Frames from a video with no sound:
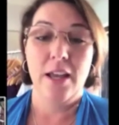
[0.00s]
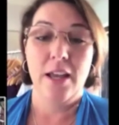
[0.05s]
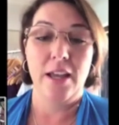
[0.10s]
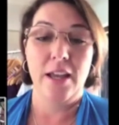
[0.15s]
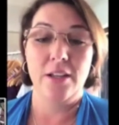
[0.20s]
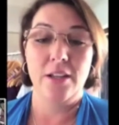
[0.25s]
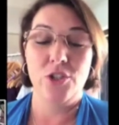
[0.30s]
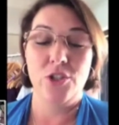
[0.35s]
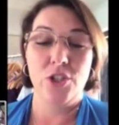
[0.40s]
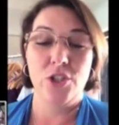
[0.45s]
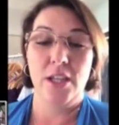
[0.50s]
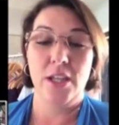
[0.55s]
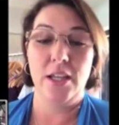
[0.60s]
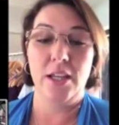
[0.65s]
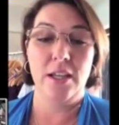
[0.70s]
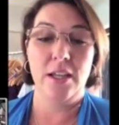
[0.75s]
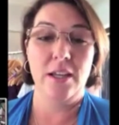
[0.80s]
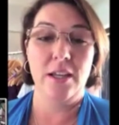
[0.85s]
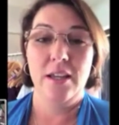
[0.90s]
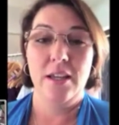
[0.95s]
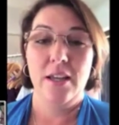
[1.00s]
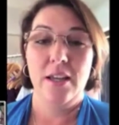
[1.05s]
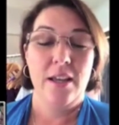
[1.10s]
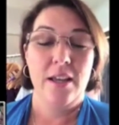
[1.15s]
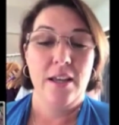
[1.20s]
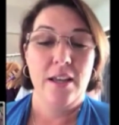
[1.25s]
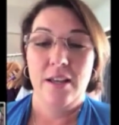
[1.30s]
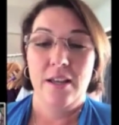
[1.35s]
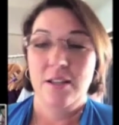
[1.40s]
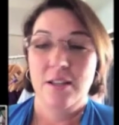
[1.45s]
and she
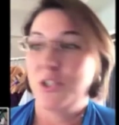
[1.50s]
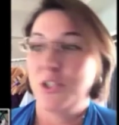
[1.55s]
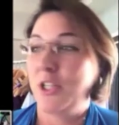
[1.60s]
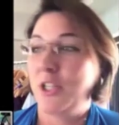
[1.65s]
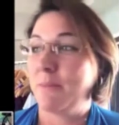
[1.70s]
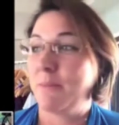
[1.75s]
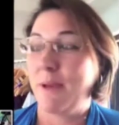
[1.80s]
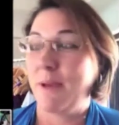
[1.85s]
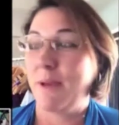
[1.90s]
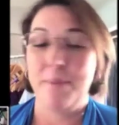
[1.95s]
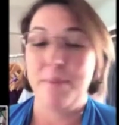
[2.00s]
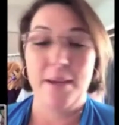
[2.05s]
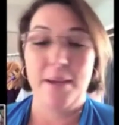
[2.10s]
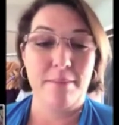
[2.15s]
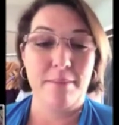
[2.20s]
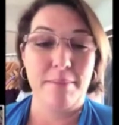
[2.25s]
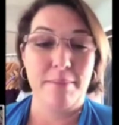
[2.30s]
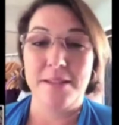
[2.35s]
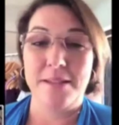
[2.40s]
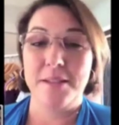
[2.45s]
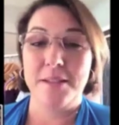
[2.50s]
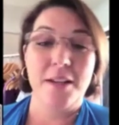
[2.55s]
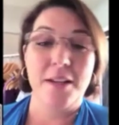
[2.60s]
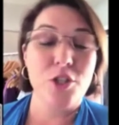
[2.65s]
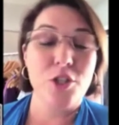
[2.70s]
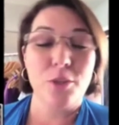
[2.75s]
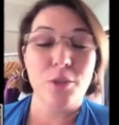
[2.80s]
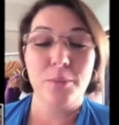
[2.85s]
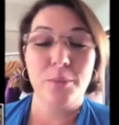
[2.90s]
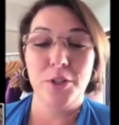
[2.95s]
is my best
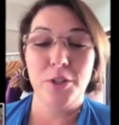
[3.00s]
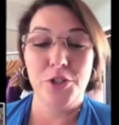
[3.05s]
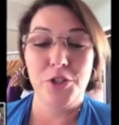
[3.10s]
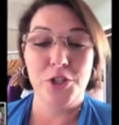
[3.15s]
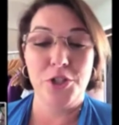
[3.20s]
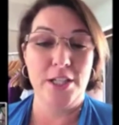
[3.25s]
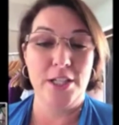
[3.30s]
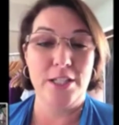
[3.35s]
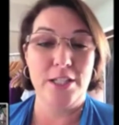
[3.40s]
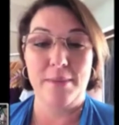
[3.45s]
customer. She is